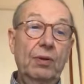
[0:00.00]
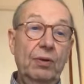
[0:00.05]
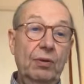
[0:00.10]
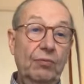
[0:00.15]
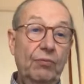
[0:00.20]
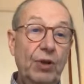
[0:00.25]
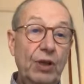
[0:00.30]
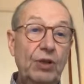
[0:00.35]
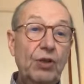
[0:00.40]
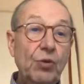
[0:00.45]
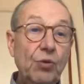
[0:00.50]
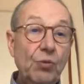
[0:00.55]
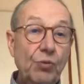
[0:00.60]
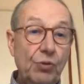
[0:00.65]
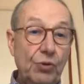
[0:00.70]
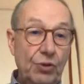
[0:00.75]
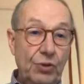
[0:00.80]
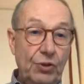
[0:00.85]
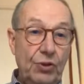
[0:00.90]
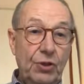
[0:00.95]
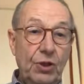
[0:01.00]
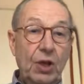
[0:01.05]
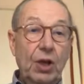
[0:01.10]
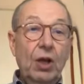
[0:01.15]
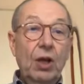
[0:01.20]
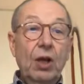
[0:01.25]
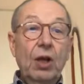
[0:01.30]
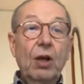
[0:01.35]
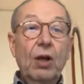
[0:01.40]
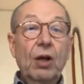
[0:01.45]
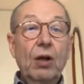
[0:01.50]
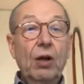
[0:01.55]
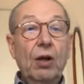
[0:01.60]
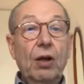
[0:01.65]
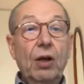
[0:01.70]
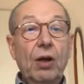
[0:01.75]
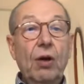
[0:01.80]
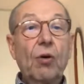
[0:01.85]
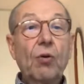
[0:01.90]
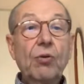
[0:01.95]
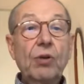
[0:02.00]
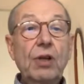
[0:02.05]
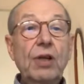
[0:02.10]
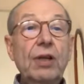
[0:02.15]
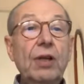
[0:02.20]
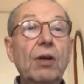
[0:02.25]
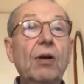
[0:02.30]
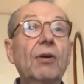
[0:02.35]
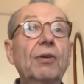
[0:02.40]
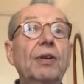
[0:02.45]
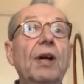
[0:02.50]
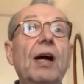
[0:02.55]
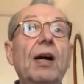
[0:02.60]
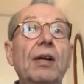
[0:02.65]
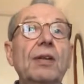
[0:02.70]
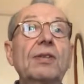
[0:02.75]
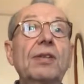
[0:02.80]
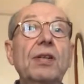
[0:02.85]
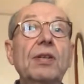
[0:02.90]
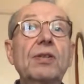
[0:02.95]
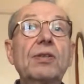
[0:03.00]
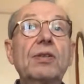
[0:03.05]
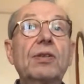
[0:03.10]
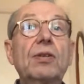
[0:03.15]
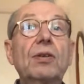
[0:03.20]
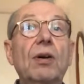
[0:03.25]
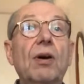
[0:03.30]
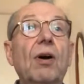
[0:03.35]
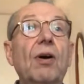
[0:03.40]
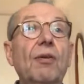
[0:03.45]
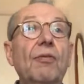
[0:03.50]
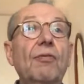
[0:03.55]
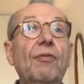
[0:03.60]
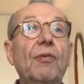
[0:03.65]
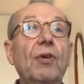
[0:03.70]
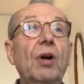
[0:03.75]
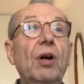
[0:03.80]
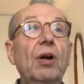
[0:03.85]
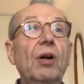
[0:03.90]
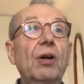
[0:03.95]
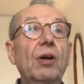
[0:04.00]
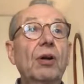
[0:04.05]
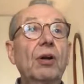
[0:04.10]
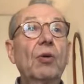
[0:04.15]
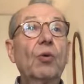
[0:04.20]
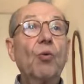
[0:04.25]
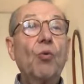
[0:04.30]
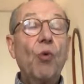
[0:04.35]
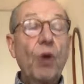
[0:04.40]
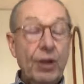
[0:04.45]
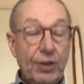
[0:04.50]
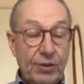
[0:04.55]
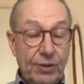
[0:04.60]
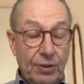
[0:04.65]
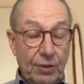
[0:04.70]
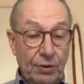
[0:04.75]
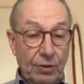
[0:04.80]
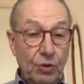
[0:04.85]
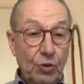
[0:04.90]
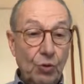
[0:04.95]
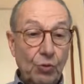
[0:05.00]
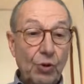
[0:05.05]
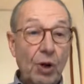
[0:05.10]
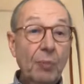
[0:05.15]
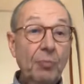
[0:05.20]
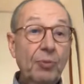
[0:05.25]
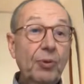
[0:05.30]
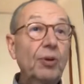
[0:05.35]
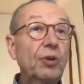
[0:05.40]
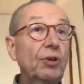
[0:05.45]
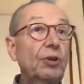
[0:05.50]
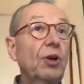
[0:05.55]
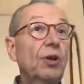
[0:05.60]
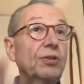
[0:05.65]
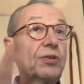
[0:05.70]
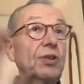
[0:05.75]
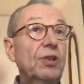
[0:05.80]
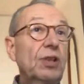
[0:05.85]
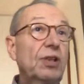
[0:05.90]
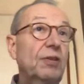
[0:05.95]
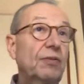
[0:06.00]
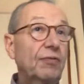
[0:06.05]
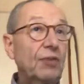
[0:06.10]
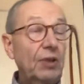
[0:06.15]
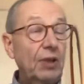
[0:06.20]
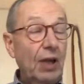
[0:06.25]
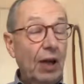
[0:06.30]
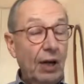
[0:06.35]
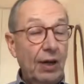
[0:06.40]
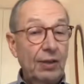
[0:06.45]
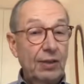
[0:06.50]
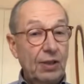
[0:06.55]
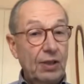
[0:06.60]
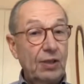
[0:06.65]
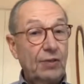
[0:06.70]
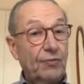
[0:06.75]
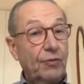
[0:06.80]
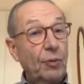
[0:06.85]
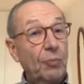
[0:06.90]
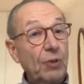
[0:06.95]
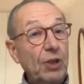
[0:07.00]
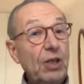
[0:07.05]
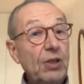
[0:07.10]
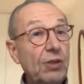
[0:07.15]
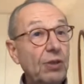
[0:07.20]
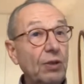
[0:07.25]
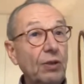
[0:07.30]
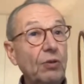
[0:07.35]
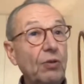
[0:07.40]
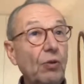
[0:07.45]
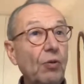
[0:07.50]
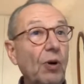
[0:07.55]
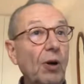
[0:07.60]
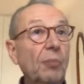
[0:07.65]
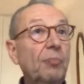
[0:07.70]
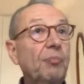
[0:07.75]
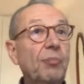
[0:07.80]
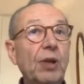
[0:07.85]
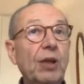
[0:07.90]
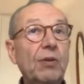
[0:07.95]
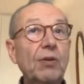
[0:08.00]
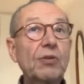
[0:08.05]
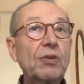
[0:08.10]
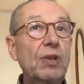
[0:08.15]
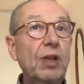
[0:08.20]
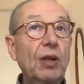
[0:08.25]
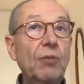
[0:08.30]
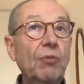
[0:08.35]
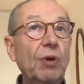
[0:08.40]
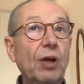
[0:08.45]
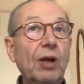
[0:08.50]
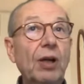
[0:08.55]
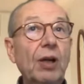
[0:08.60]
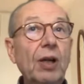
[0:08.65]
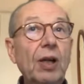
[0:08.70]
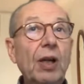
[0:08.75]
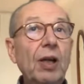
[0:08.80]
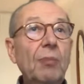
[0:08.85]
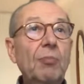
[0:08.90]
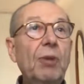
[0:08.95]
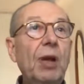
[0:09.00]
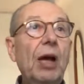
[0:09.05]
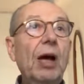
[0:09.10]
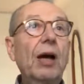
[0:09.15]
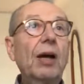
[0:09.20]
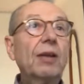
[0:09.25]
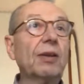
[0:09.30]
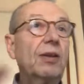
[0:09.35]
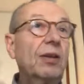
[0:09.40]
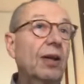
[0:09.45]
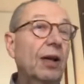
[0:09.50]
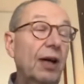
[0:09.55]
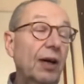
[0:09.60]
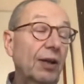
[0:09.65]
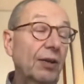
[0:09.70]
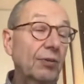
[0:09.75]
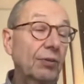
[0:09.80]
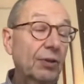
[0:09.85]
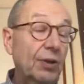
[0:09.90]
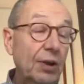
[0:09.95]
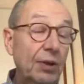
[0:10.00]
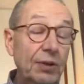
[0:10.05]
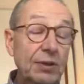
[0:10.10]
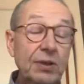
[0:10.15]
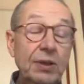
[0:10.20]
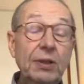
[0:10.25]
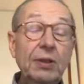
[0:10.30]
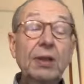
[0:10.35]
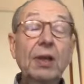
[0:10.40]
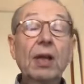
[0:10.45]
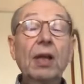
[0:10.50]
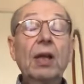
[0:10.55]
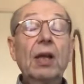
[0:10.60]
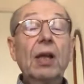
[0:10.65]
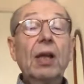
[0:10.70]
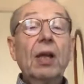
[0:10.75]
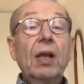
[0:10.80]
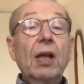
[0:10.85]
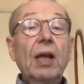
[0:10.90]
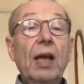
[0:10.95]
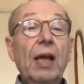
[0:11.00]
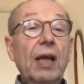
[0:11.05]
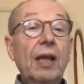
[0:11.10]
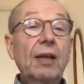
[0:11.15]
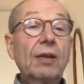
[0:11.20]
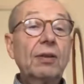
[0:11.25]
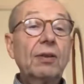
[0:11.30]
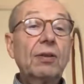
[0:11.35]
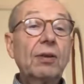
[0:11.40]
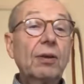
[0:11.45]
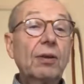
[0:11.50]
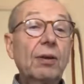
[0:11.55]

reduced only on artists of Western Europe, not even artists from Eastern Europe, because they were behind the Iron Curtain, and